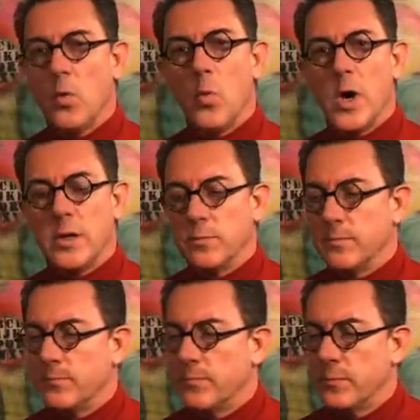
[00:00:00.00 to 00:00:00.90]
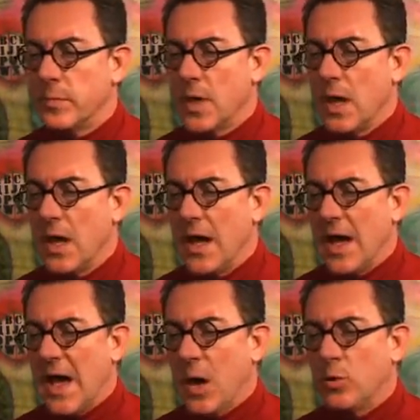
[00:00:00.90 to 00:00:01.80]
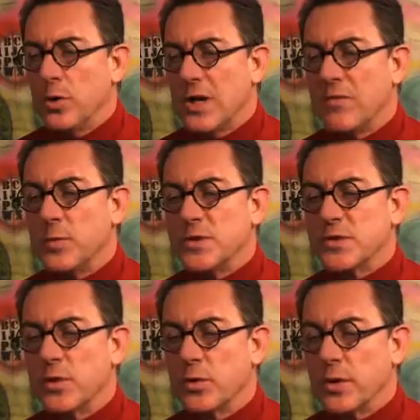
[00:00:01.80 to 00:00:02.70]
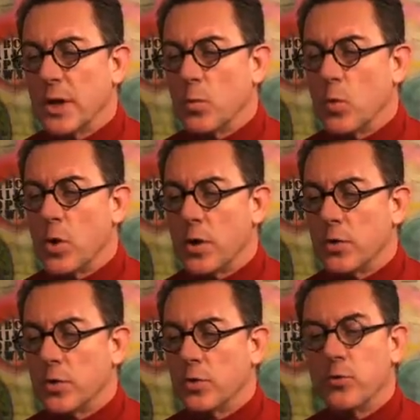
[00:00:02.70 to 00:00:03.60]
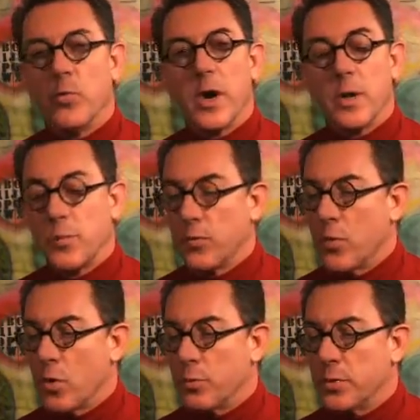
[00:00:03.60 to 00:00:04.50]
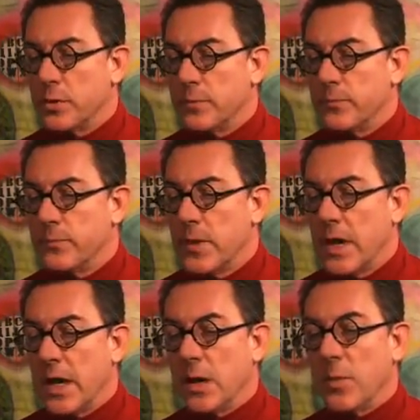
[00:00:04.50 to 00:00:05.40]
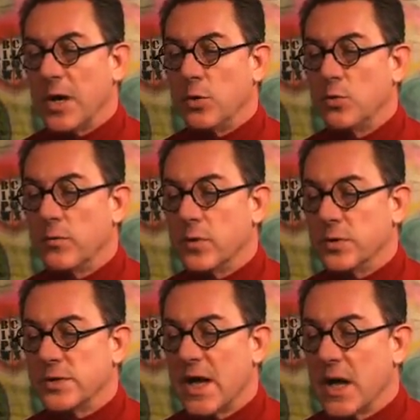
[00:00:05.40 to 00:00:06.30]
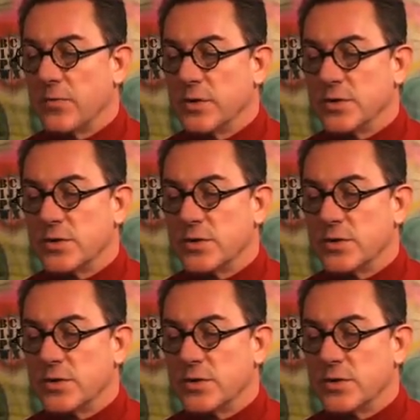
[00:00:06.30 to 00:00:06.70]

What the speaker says: 1. How could I have been certain that water could run up a rope? In my universe half the